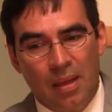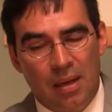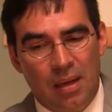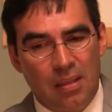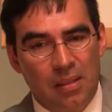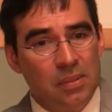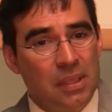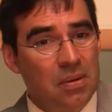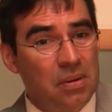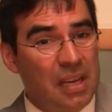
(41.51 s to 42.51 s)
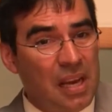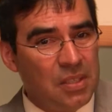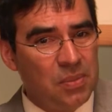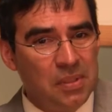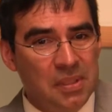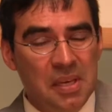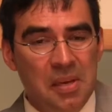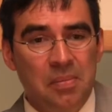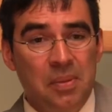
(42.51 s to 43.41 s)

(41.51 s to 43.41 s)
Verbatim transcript: uh, they would carry cash with them.